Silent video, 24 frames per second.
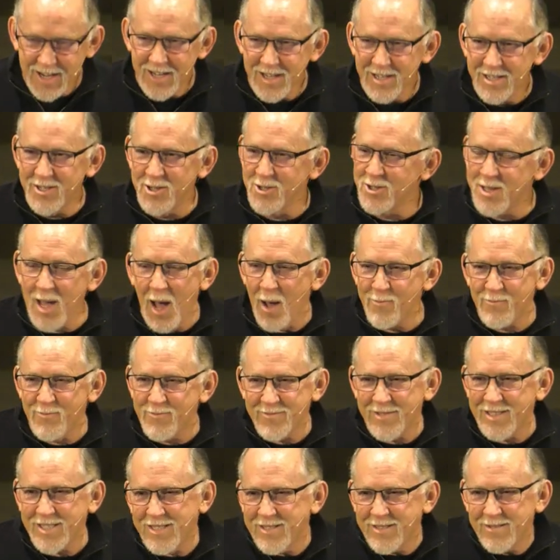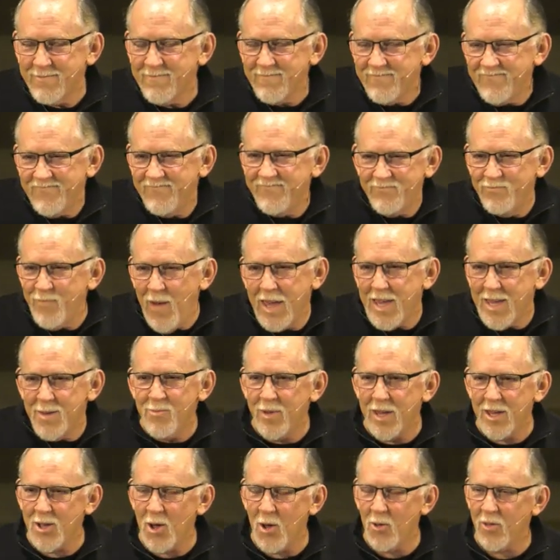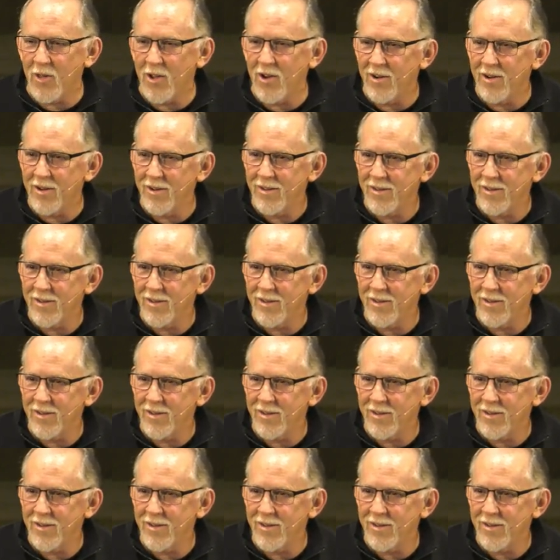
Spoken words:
So stop making me go there.